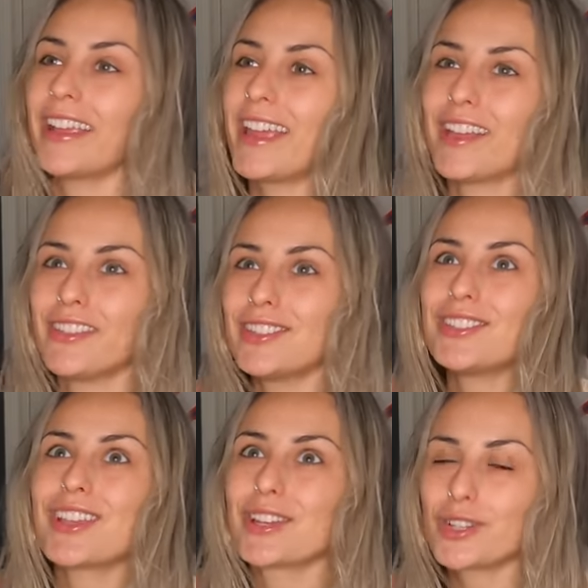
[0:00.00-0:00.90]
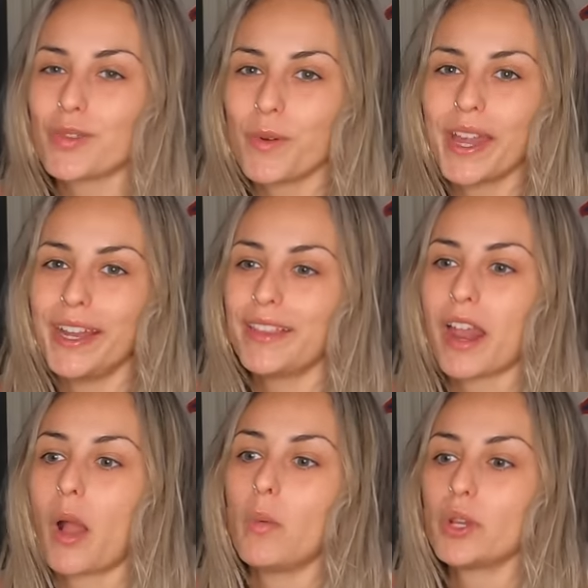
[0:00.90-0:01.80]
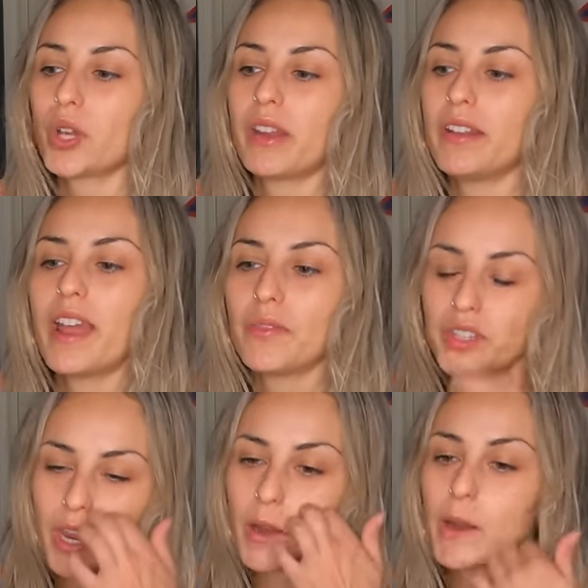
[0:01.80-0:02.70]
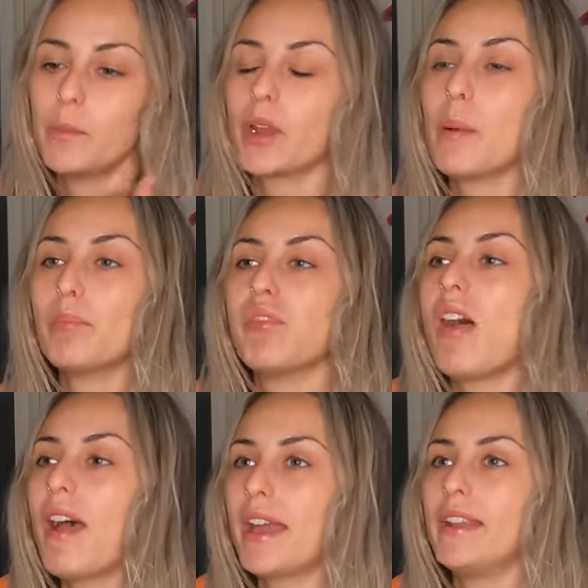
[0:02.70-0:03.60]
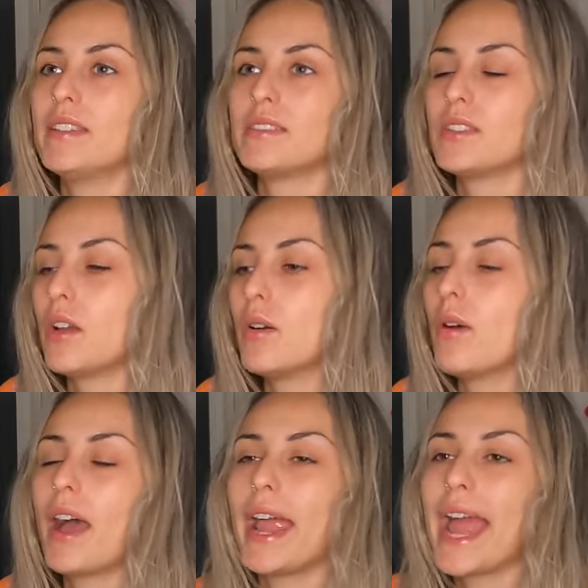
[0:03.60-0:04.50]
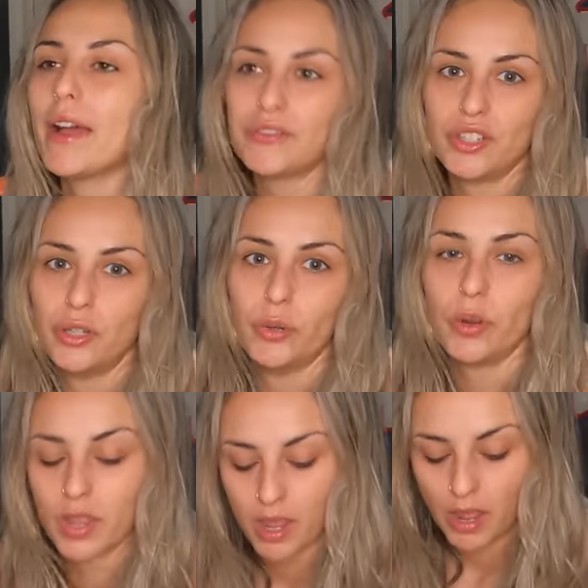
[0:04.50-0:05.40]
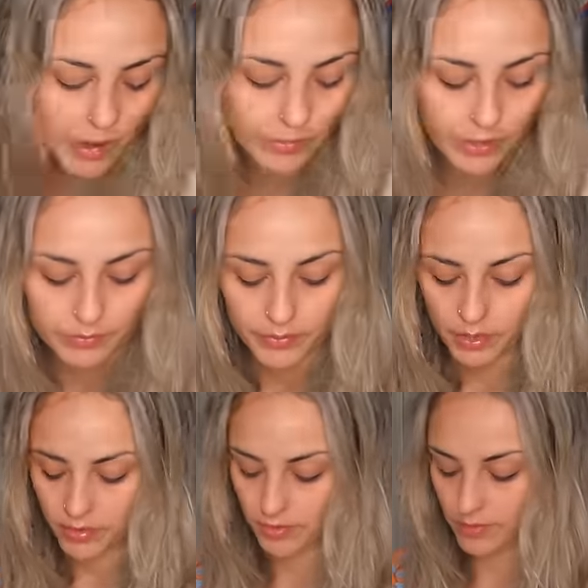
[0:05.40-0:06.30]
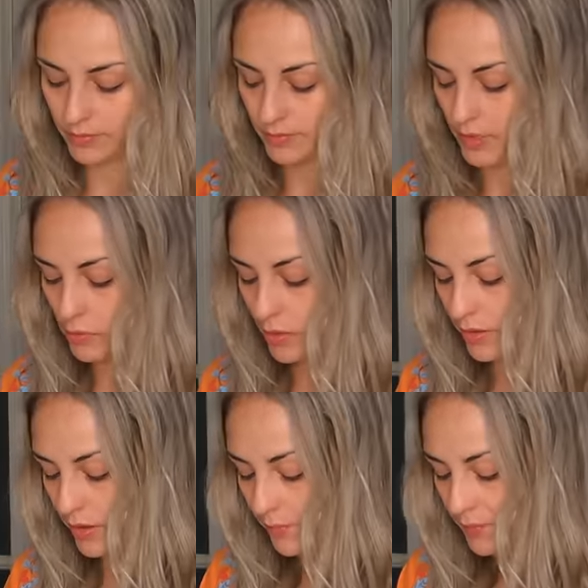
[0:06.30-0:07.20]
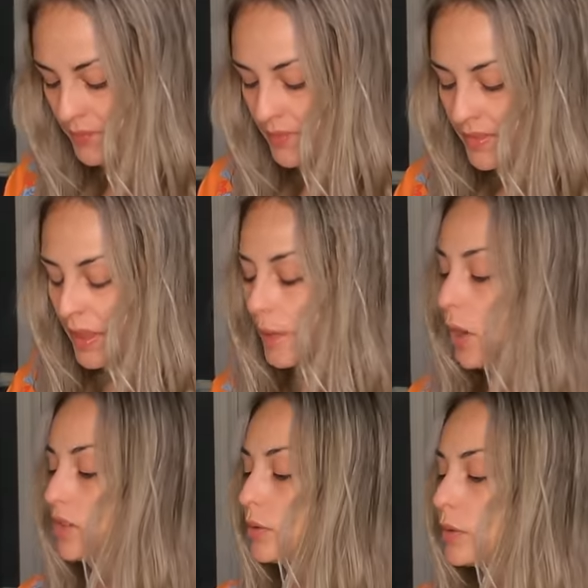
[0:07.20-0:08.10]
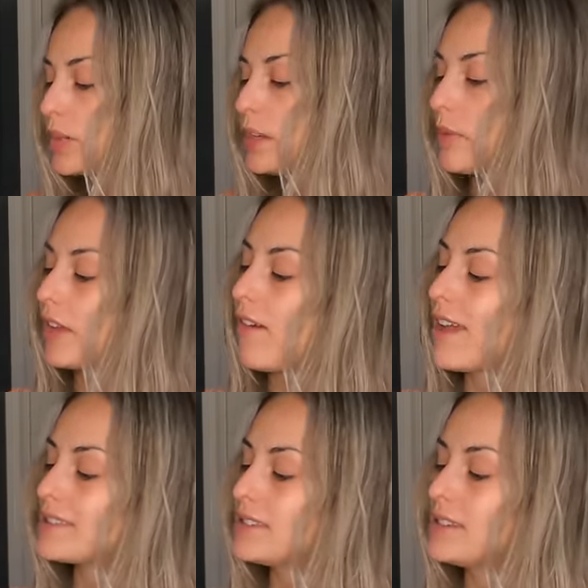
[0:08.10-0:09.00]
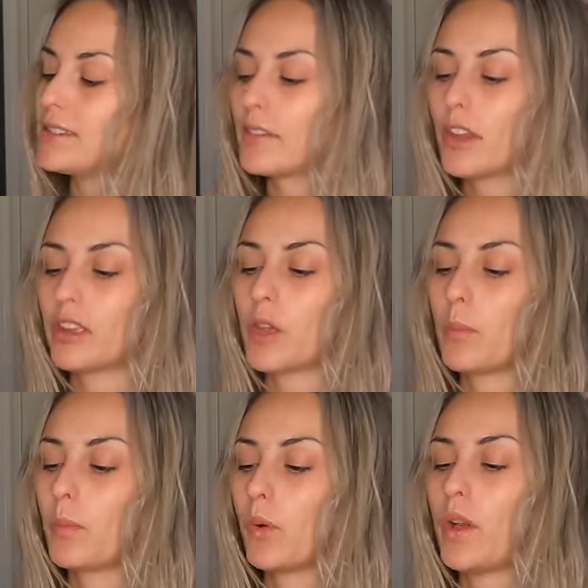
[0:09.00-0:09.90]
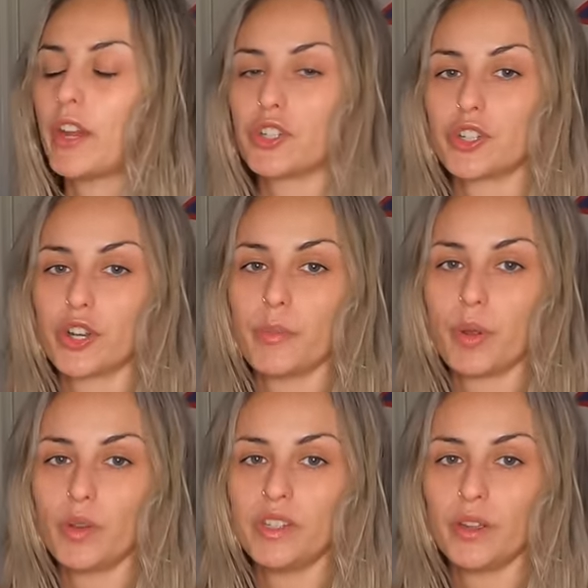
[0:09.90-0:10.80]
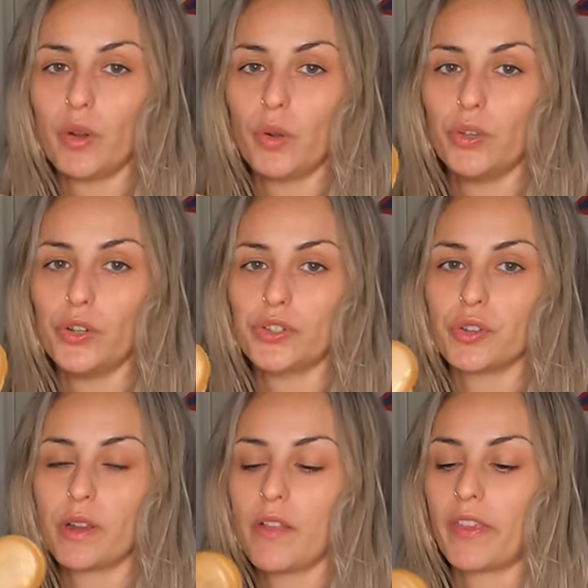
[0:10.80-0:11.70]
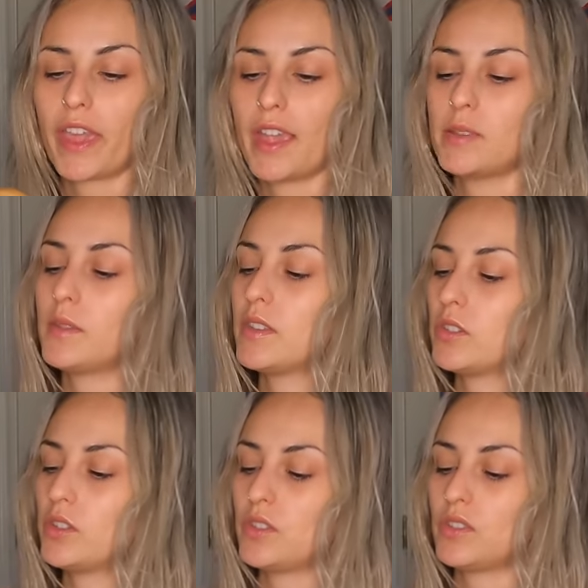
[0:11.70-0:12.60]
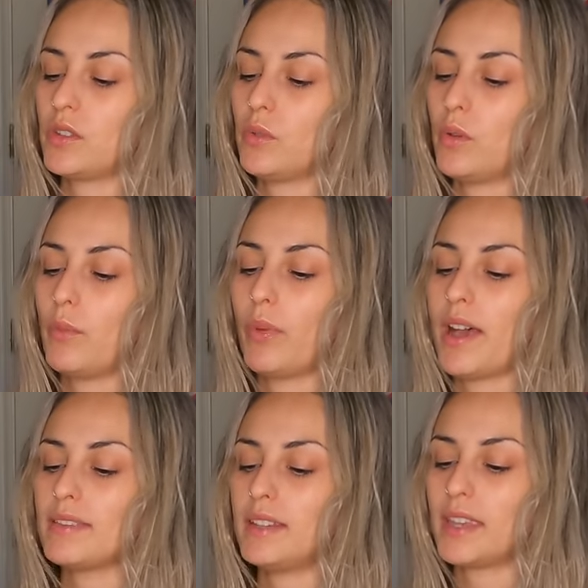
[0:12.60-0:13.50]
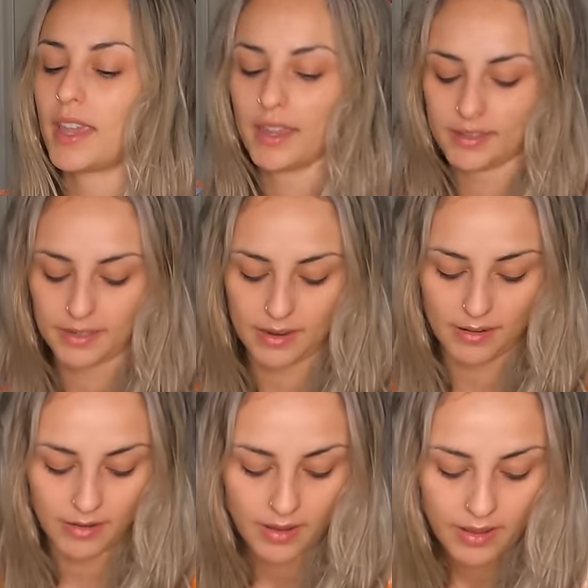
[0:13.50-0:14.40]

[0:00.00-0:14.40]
like this is extra weight that I wish I didn't have to carry, but I'm blind, so I have to. Whatever, you just deal with it. I'm also bringing my glasses. I've got a couple extra ponytail holders around the case, but this is just a little plastic case. And